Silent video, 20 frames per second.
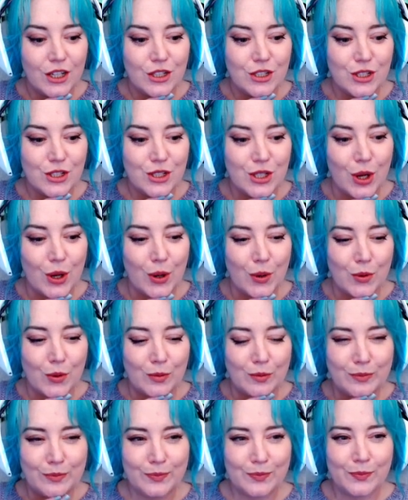So
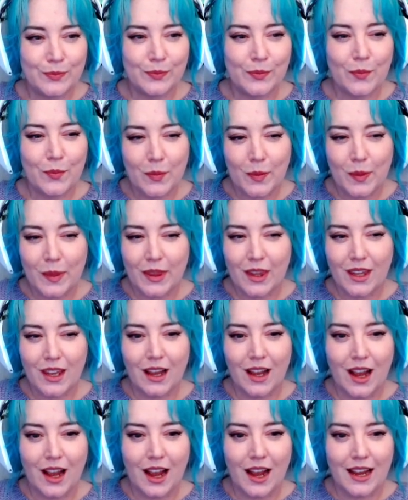
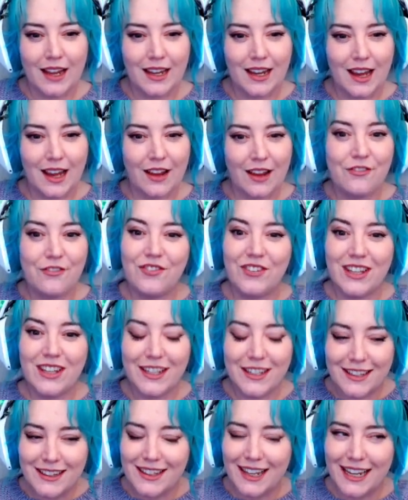I
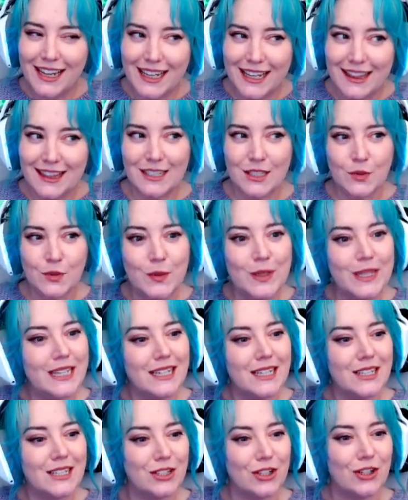feel like this week
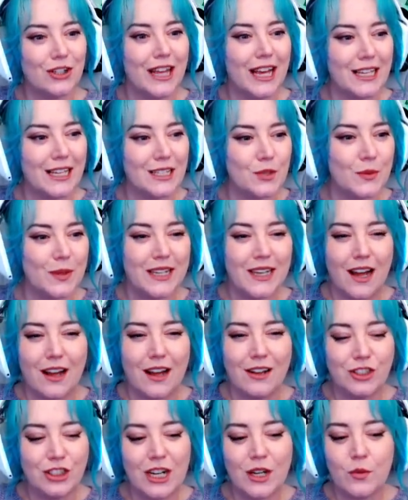is her last week. I'll
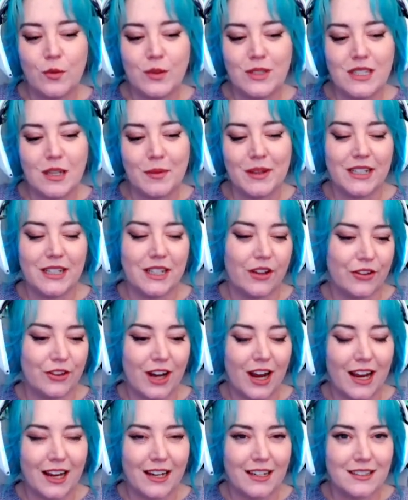check with some of the other
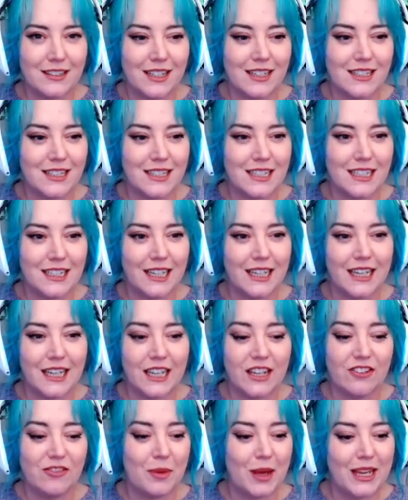guys and see like
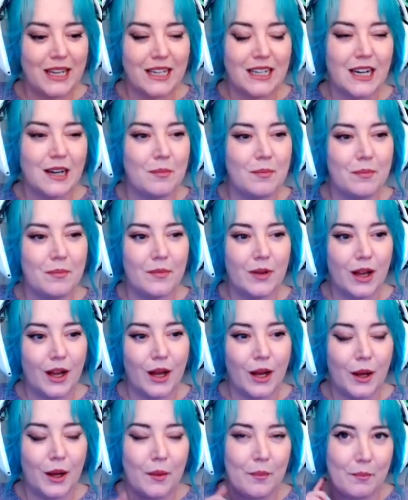if Peyton
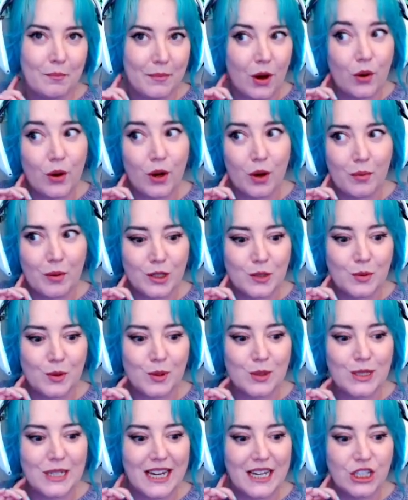and Malcolm are
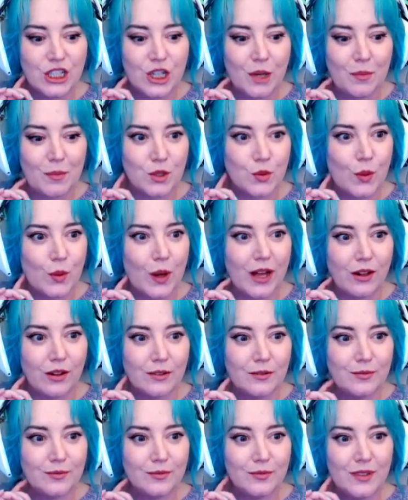supposed to age up as well.
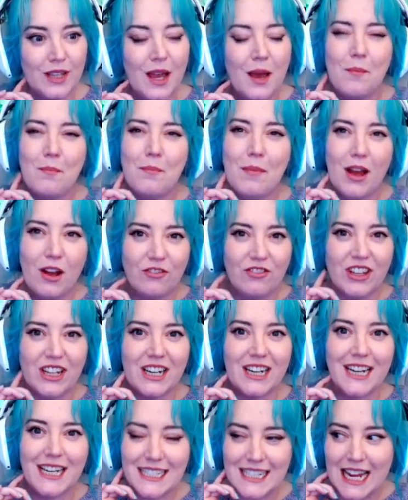Melvin.
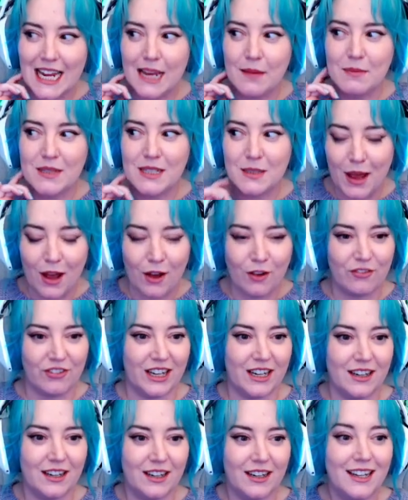His name is
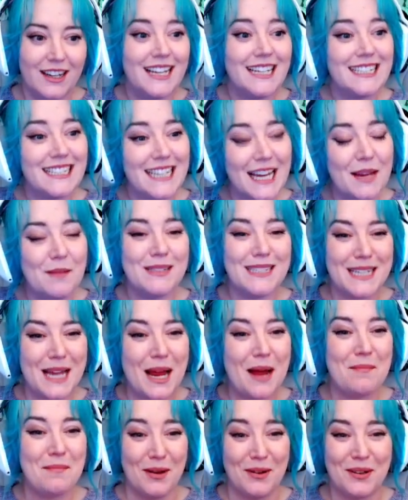Melvin. His name is
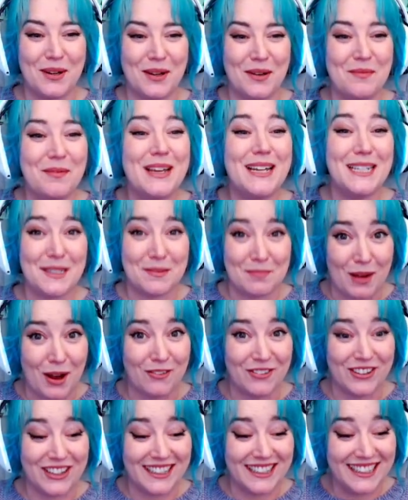not Malcolm. It is
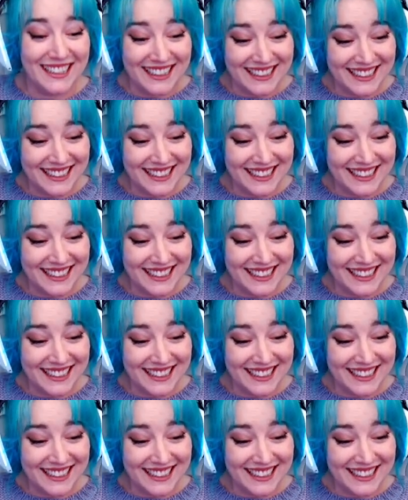Melvin.